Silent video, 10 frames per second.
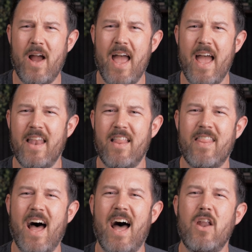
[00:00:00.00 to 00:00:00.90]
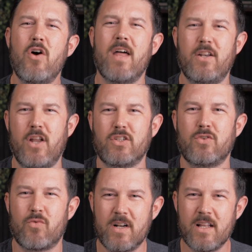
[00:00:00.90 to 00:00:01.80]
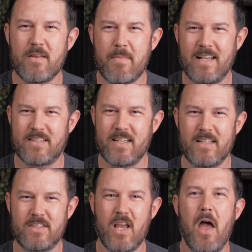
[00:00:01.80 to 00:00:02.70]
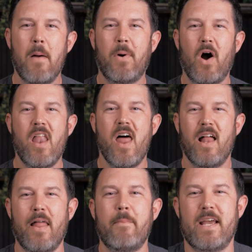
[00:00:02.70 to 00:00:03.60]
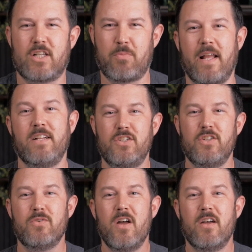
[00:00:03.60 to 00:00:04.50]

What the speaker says: And I know that doesn't really make sense, but let me explain to you.